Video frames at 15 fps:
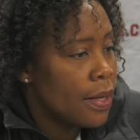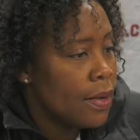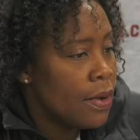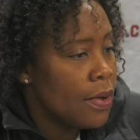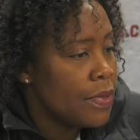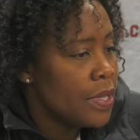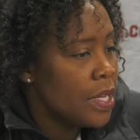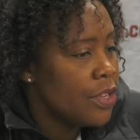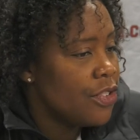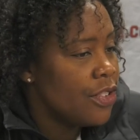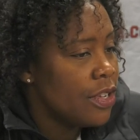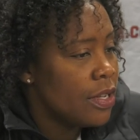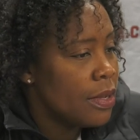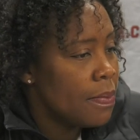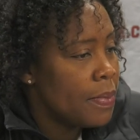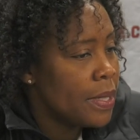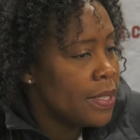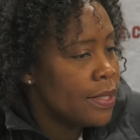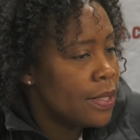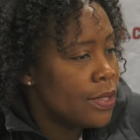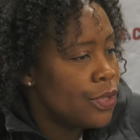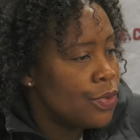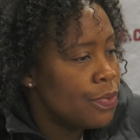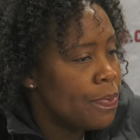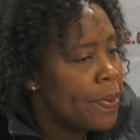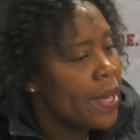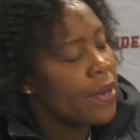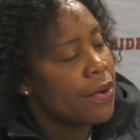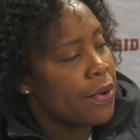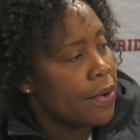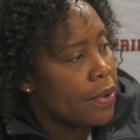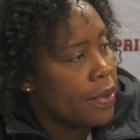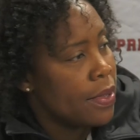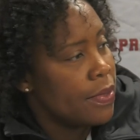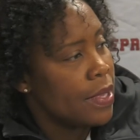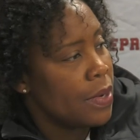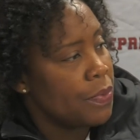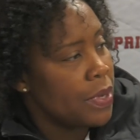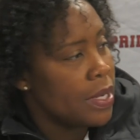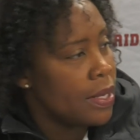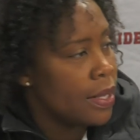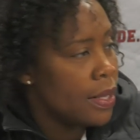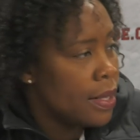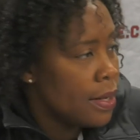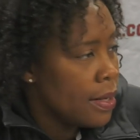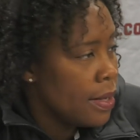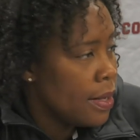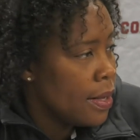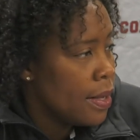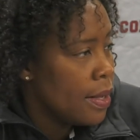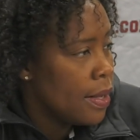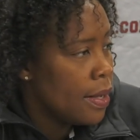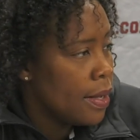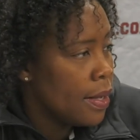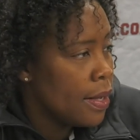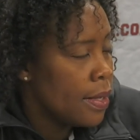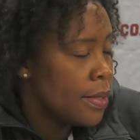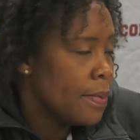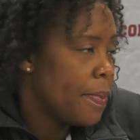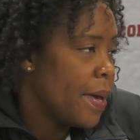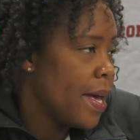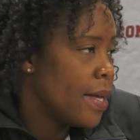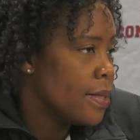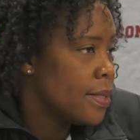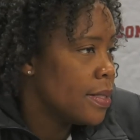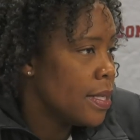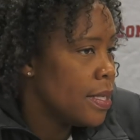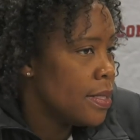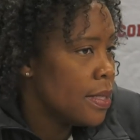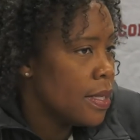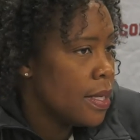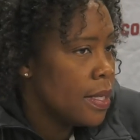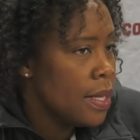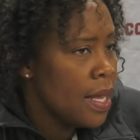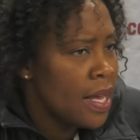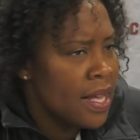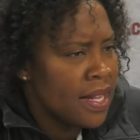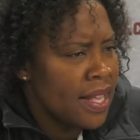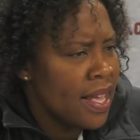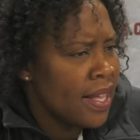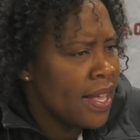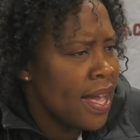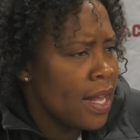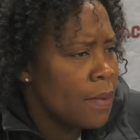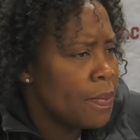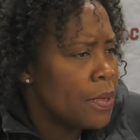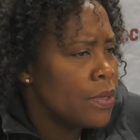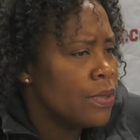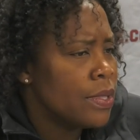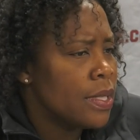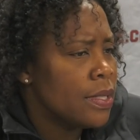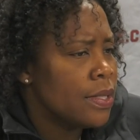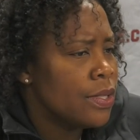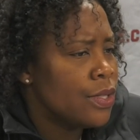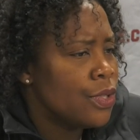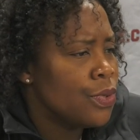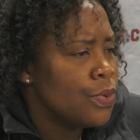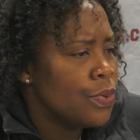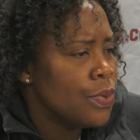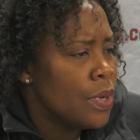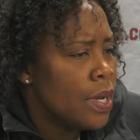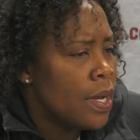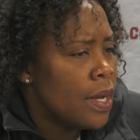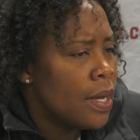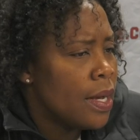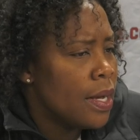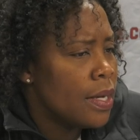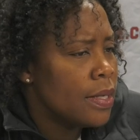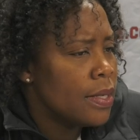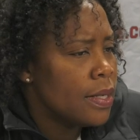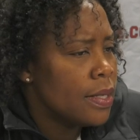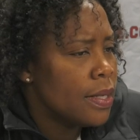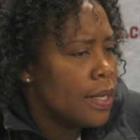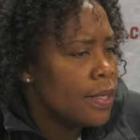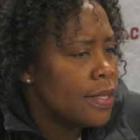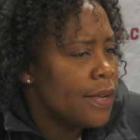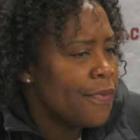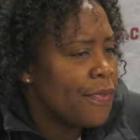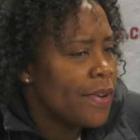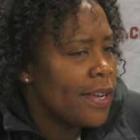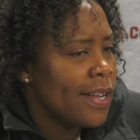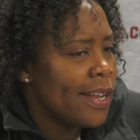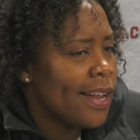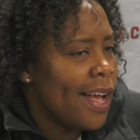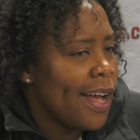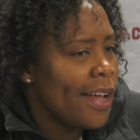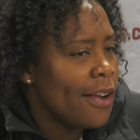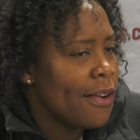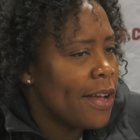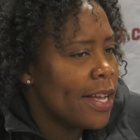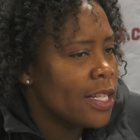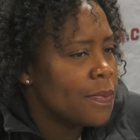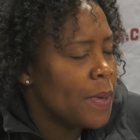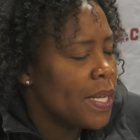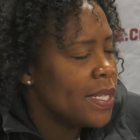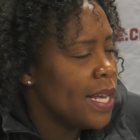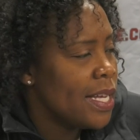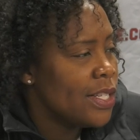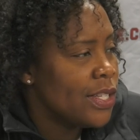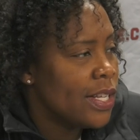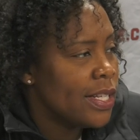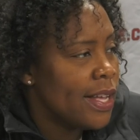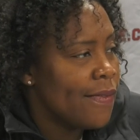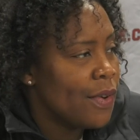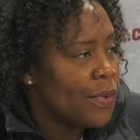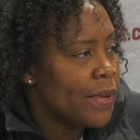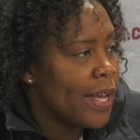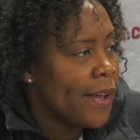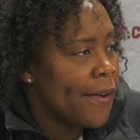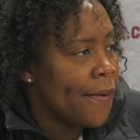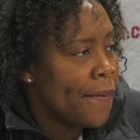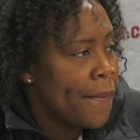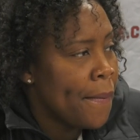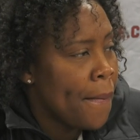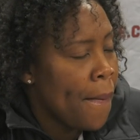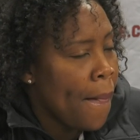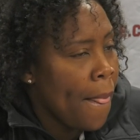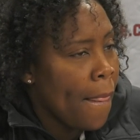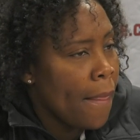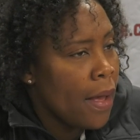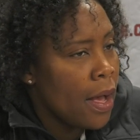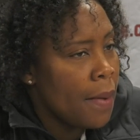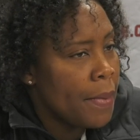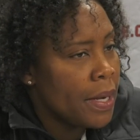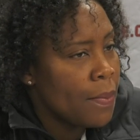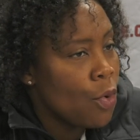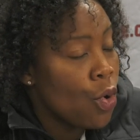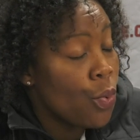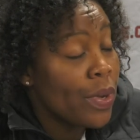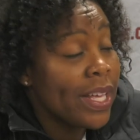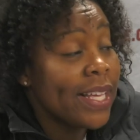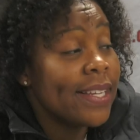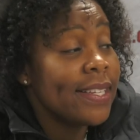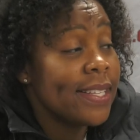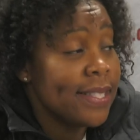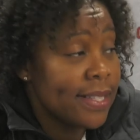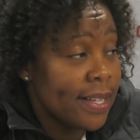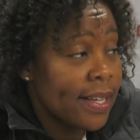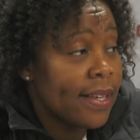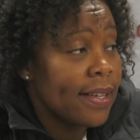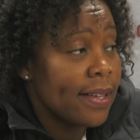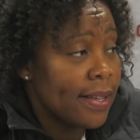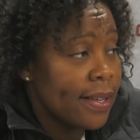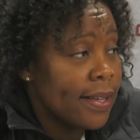on the agenda but to do better than we did the past season. And yeah, it catapults us to a different and higher expectation level now, and a more realistic